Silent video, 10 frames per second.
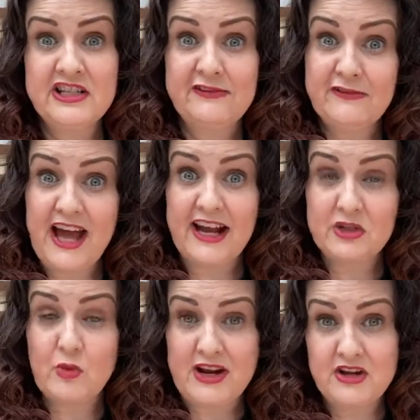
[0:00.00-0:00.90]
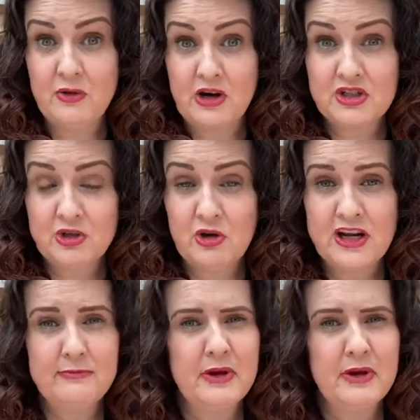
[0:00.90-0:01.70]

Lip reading: effect when you are talking,